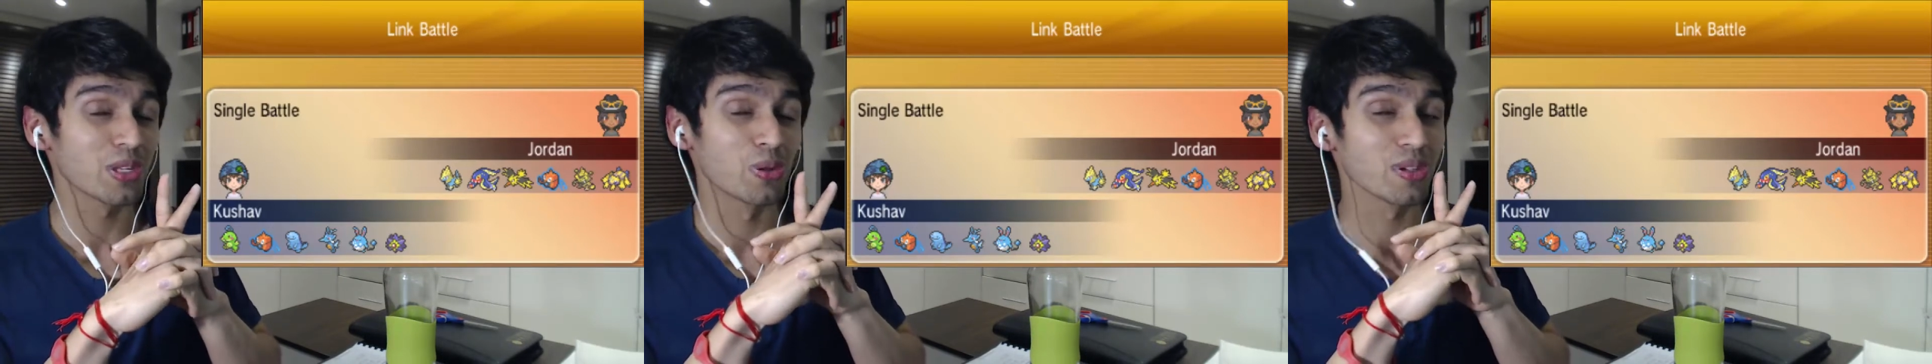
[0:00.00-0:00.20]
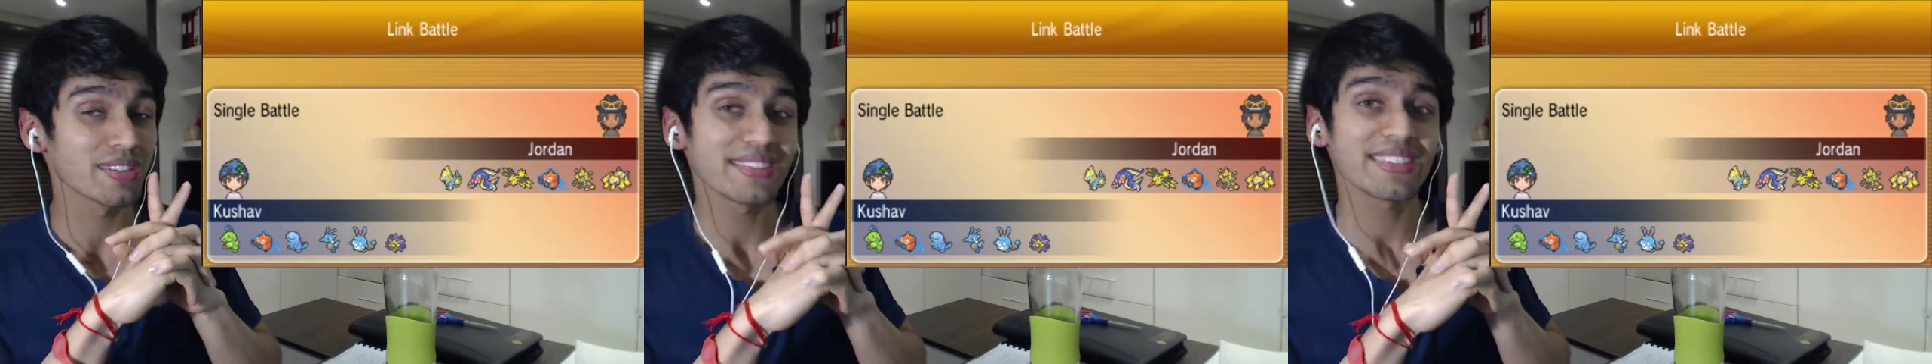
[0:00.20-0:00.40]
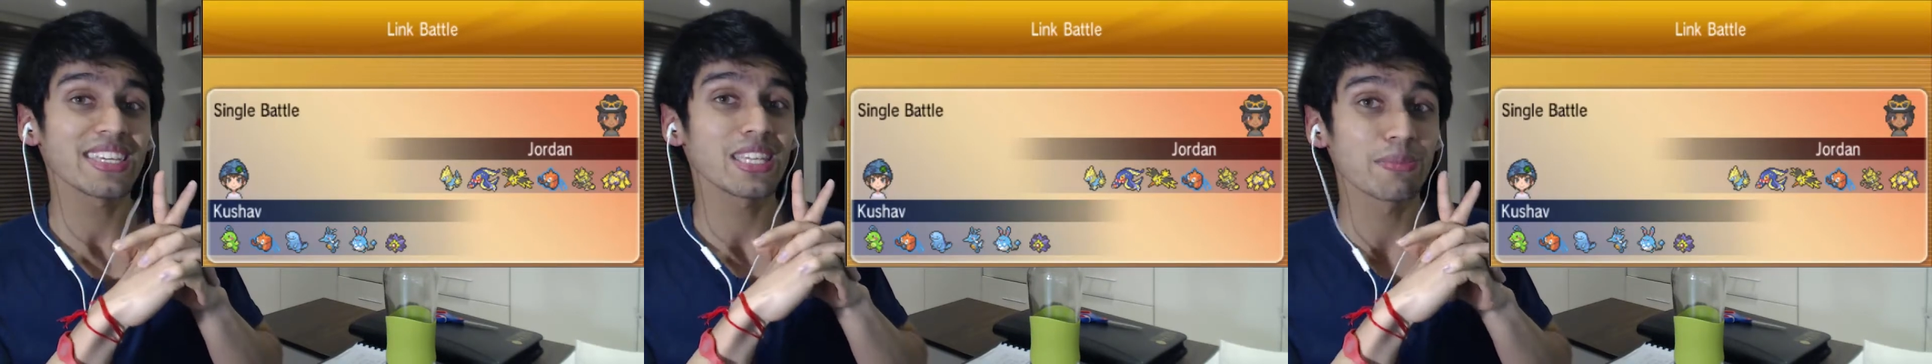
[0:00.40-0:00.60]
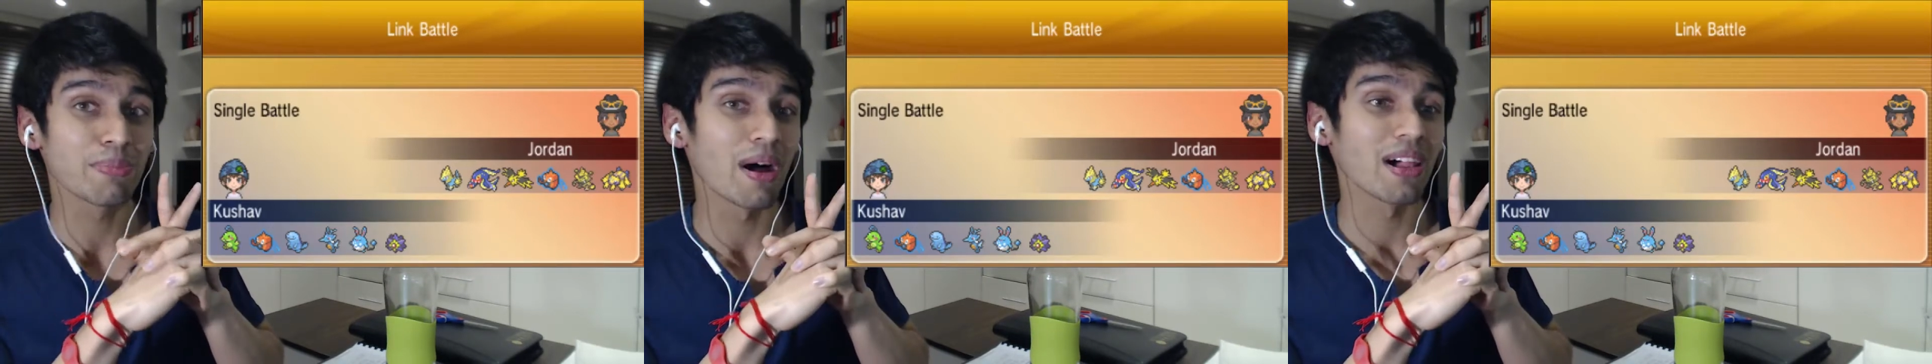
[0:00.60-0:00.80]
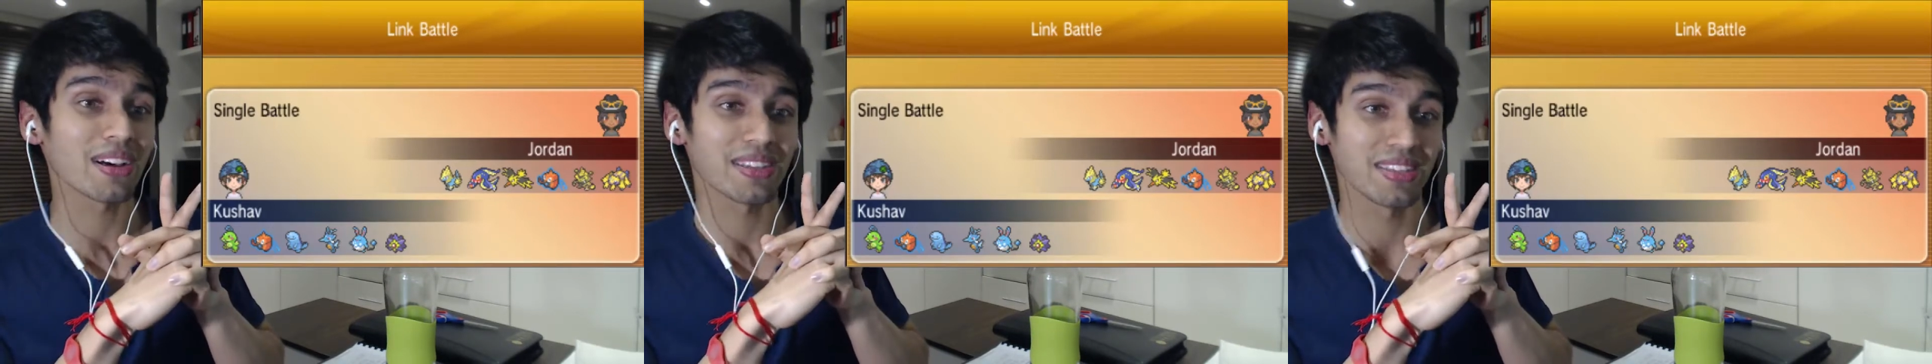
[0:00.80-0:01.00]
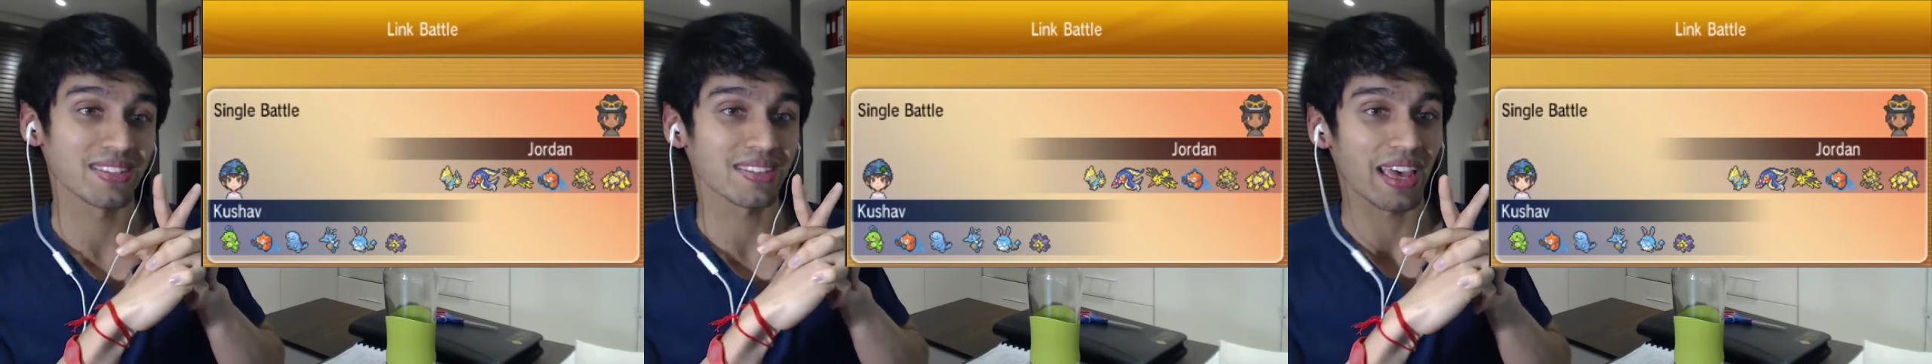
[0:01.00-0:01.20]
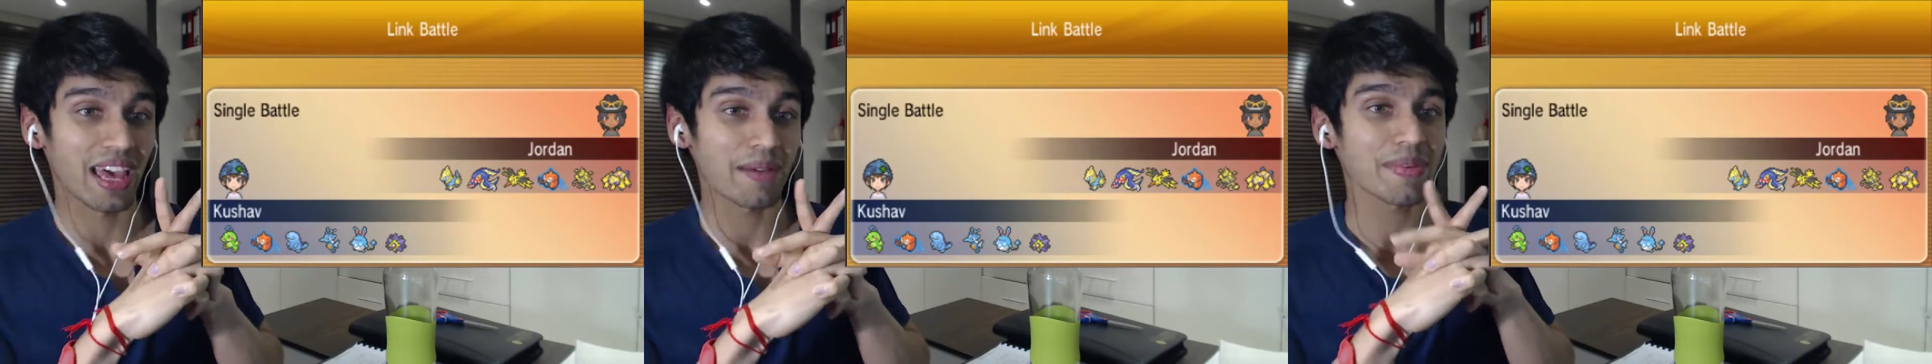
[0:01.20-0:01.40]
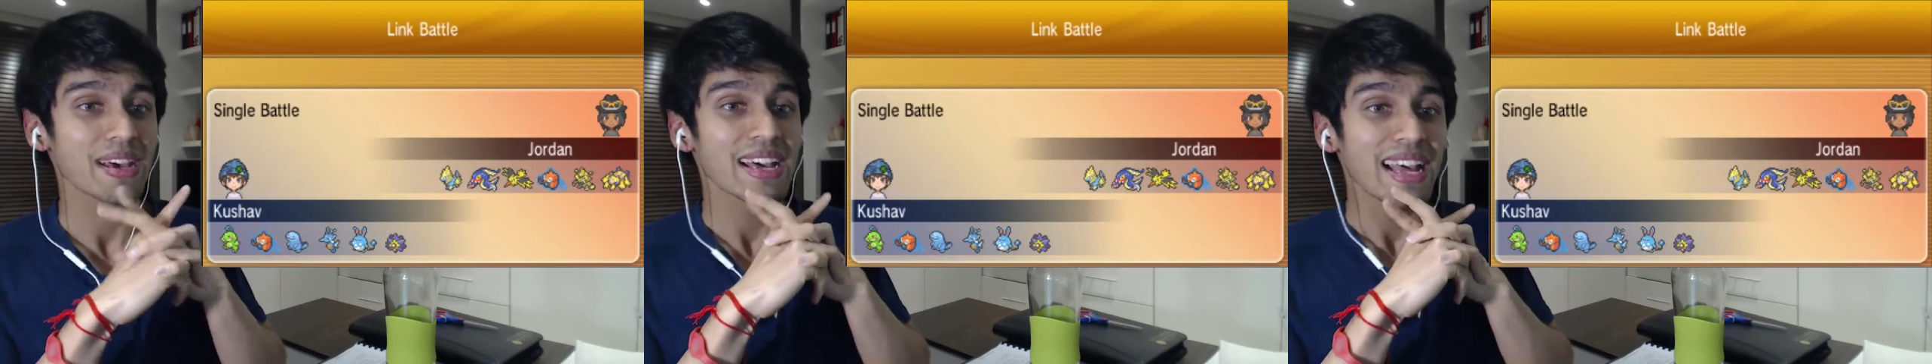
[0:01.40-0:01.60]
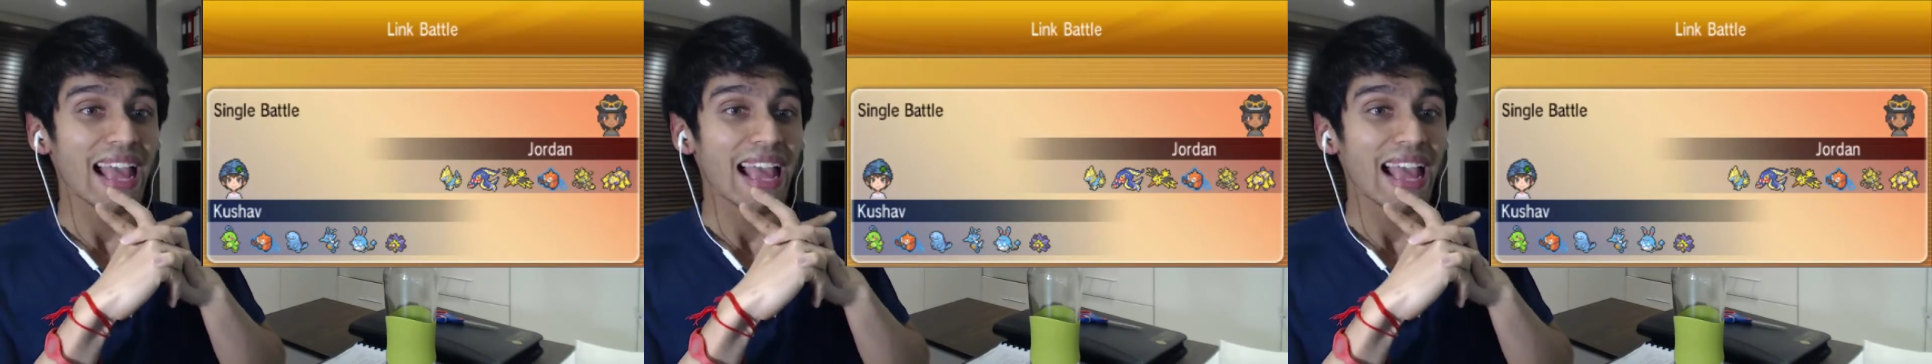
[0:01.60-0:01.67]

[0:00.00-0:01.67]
You will see the bulk in this game.